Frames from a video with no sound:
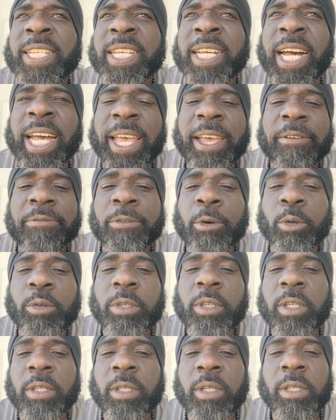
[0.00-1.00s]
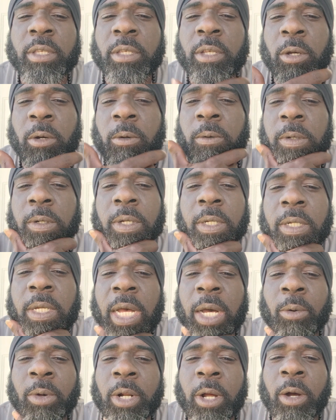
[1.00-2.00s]
I had 4 sisters, so
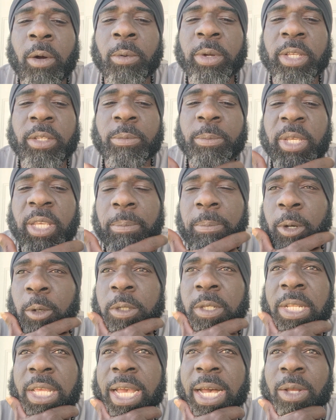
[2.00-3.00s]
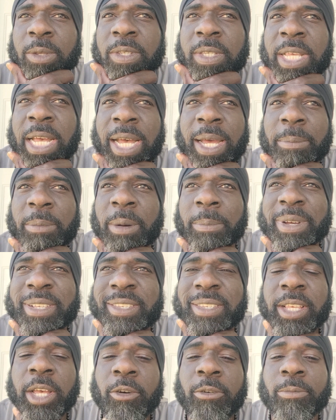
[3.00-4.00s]
I would always be mostly outside by
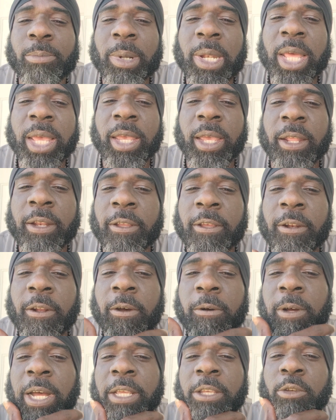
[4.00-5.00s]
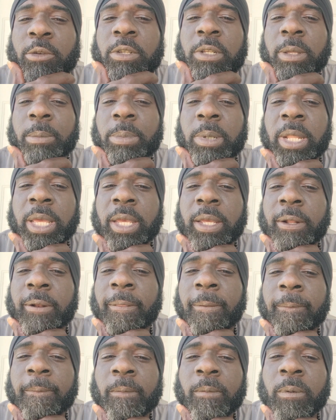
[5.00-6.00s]
myself playing, you know. I usually play
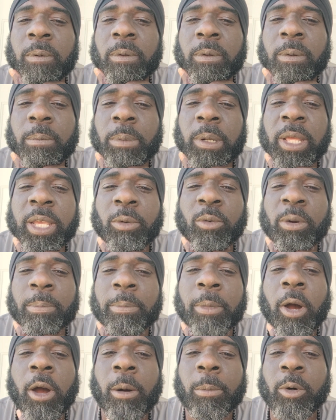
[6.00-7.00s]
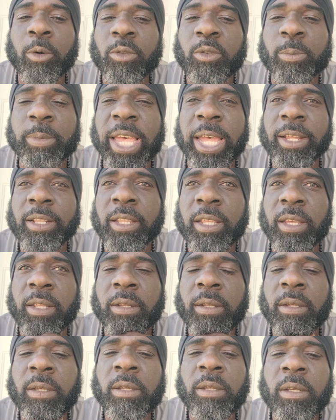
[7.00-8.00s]
with marbles back then.
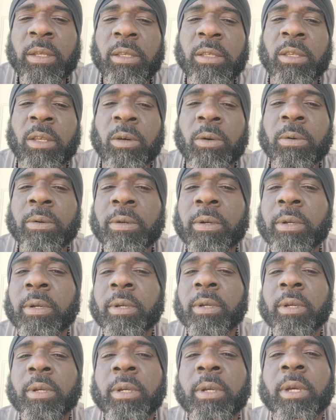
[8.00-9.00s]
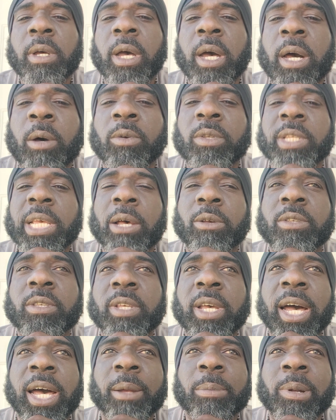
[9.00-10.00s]
So I was
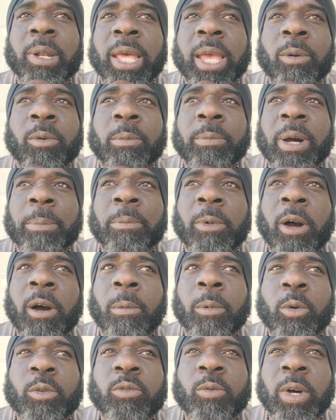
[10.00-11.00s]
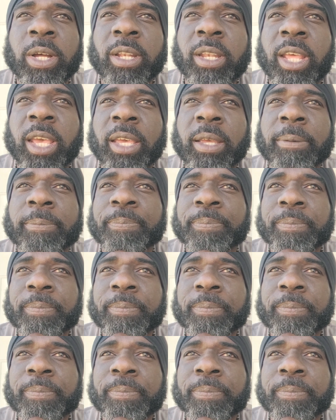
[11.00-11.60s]
outside playing with my marbles one day,